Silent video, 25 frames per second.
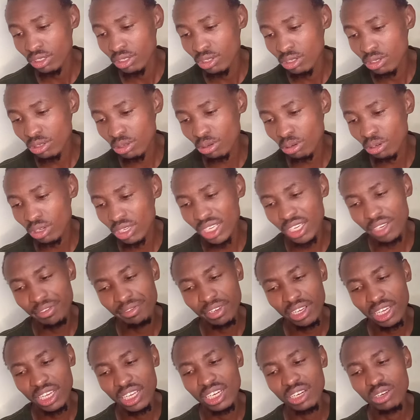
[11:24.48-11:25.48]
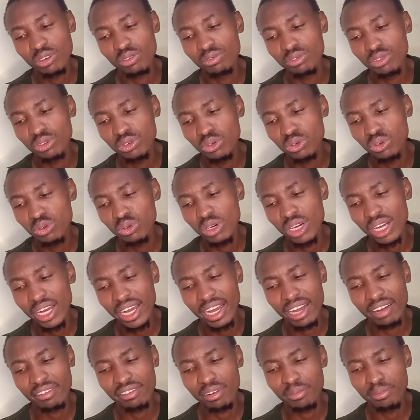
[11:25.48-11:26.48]
So if any of you
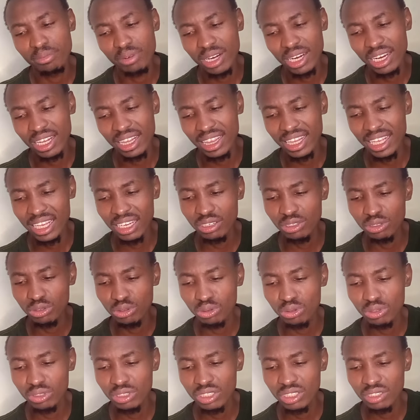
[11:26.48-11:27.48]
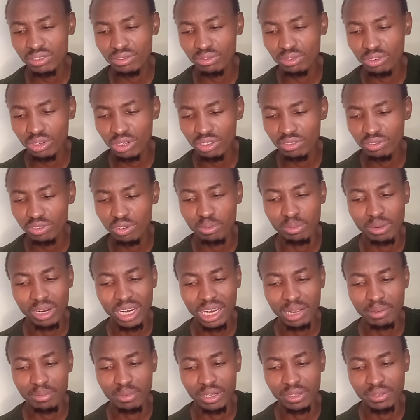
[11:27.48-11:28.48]
have a brain, then you won't vote for
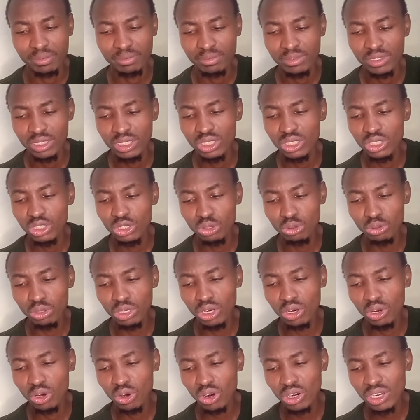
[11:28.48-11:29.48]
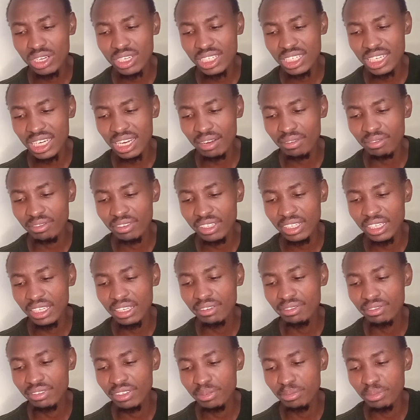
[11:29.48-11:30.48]
Malema. You will all starve
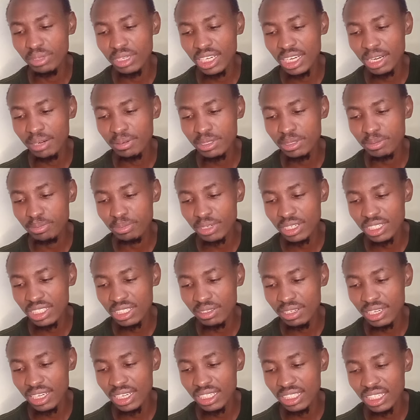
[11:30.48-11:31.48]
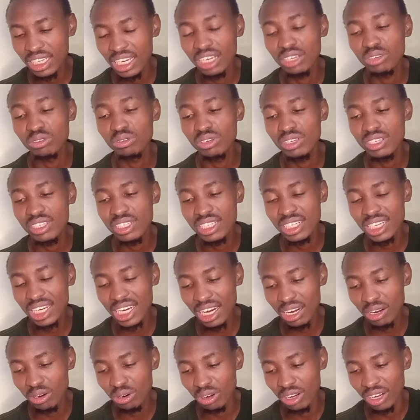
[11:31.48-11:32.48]
if he becomes president, and you'll
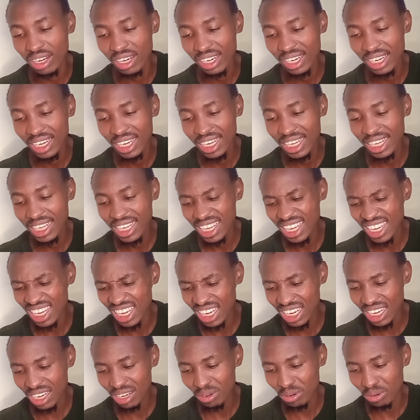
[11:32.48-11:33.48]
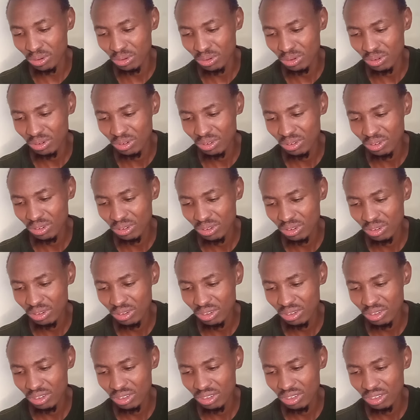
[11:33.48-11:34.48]
struggle. How?
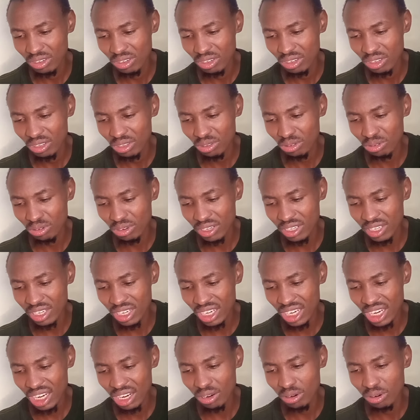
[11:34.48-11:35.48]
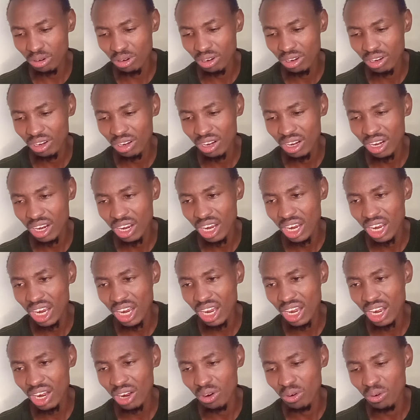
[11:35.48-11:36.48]
You'll struggle?
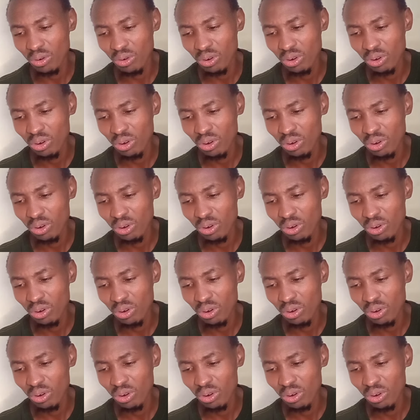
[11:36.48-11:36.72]
How?